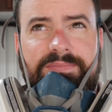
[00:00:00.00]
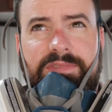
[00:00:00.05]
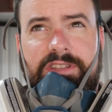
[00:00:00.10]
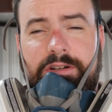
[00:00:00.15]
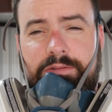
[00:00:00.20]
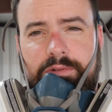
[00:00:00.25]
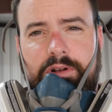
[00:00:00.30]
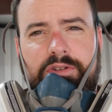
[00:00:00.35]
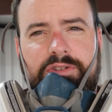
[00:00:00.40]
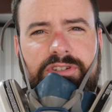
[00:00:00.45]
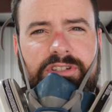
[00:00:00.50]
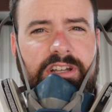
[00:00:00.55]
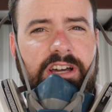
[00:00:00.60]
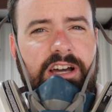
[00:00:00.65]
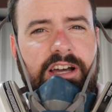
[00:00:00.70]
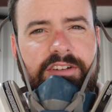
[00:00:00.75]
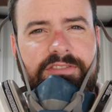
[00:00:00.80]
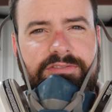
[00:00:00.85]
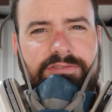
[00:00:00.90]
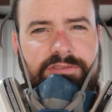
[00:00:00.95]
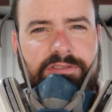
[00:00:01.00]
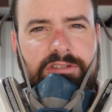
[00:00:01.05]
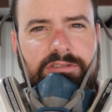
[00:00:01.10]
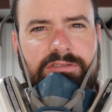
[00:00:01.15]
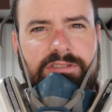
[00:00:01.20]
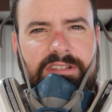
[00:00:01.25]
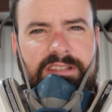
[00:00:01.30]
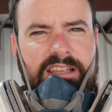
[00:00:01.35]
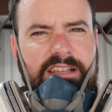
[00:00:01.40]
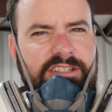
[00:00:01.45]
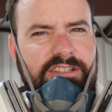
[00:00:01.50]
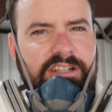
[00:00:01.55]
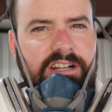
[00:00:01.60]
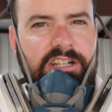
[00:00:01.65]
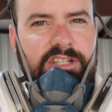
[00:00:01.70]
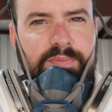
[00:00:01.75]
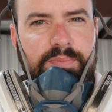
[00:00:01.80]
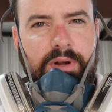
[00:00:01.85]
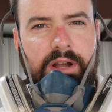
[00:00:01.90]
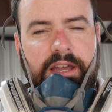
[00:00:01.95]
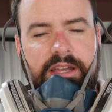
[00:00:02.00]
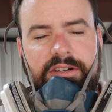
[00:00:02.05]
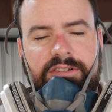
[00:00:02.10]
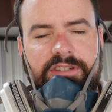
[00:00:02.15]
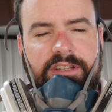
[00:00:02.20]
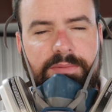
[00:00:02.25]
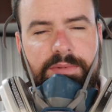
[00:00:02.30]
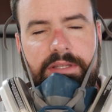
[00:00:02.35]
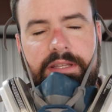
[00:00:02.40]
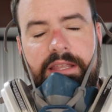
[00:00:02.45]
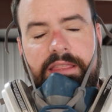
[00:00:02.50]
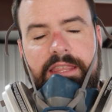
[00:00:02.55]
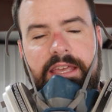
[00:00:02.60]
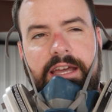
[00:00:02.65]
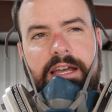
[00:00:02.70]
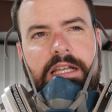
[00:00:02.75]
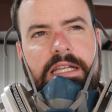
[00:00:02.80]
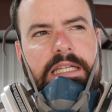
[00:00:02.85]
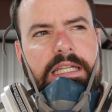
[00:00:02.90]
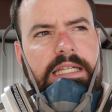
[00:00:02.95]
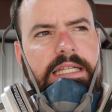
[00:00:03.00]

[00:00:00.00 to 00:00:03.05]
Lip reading: corrosion off using like Scotch-Brite or something like that,